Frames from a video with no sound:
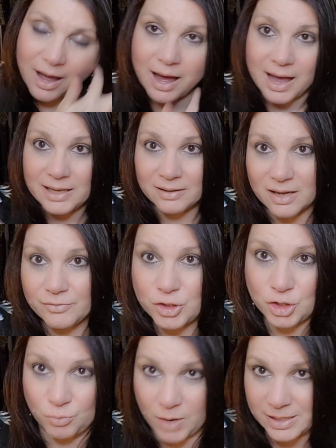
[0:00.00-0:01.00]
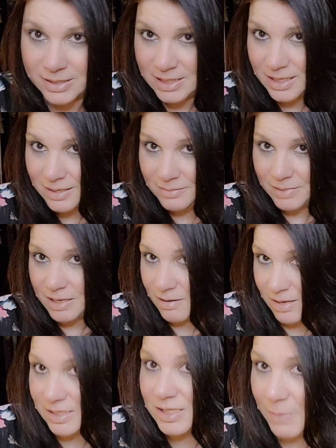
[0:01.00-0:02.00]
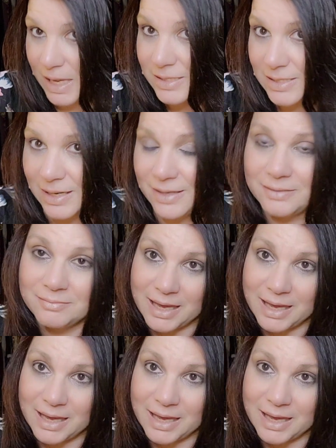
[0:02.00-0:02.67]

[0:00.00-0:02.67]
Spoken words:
I love trendy and not spendy.